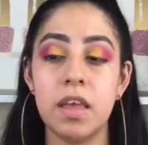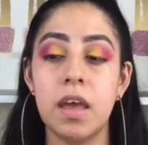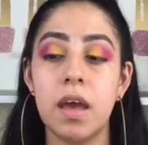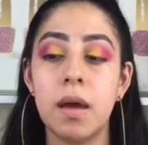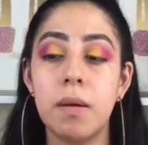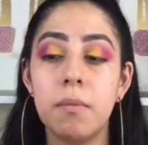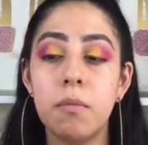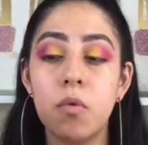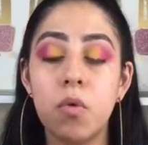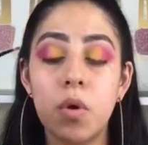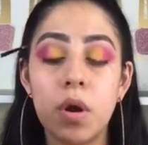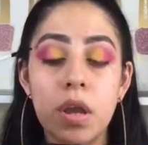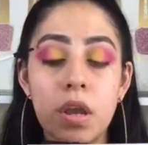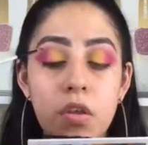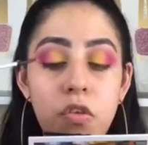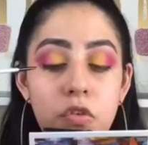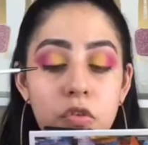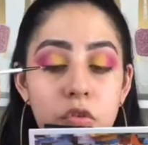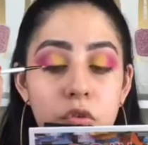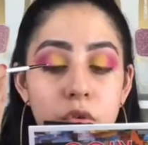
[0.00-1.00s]
I'm
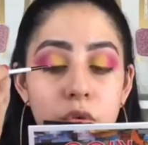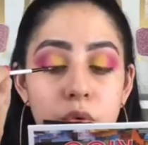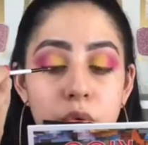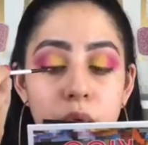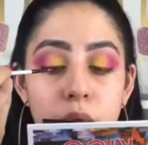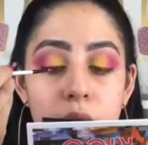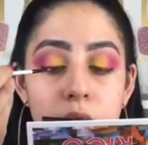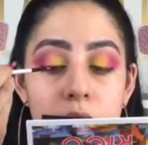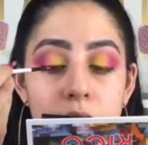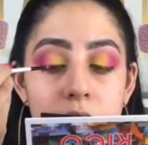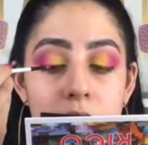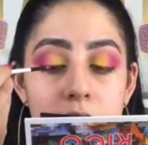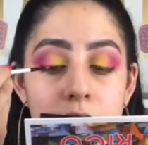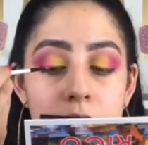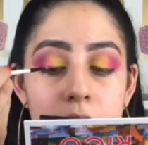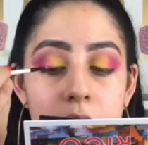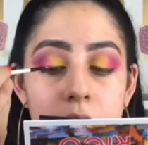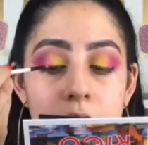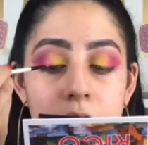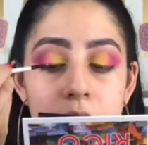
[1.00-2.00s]
going to
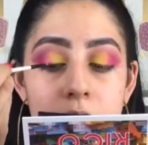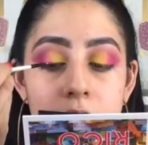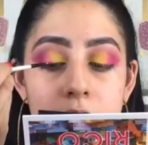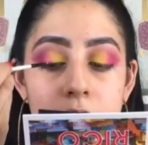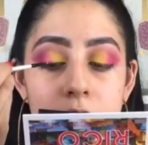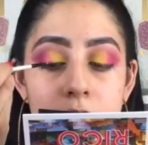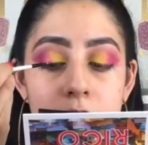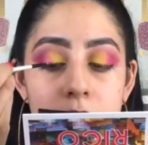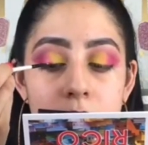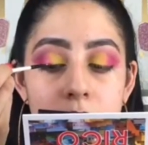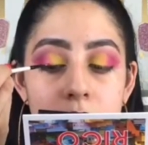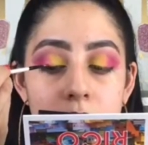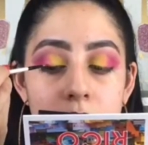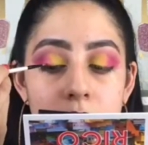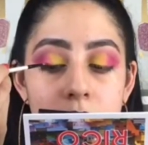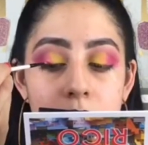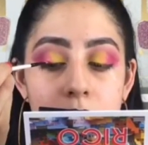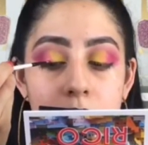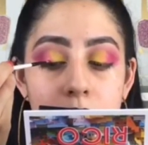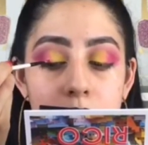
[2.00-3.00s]
line the
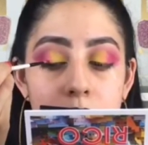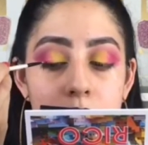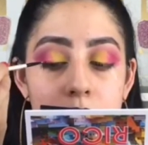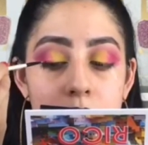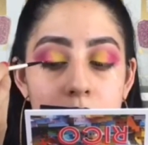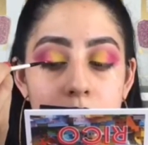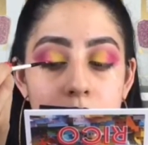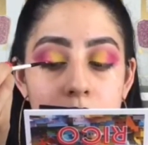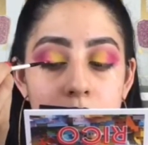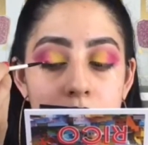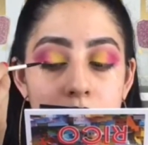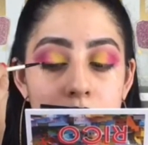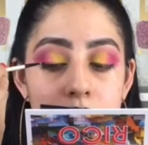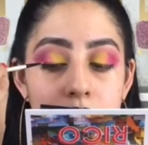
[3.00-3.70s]
top of